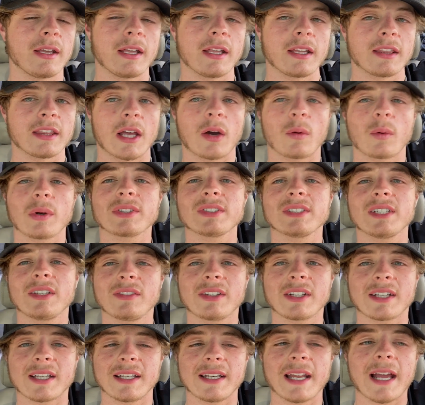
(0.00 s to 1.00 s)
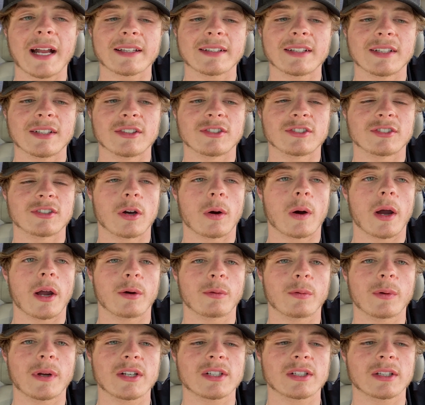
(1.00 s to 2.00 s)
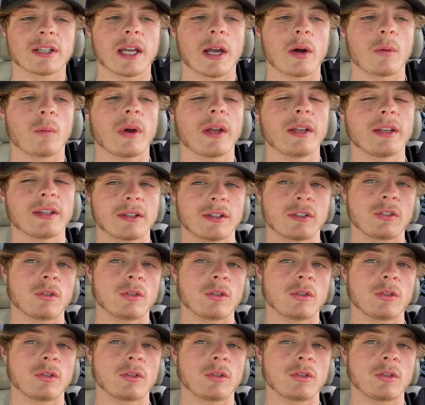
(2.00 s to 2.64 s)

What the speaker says: that wasn't even connected. So I went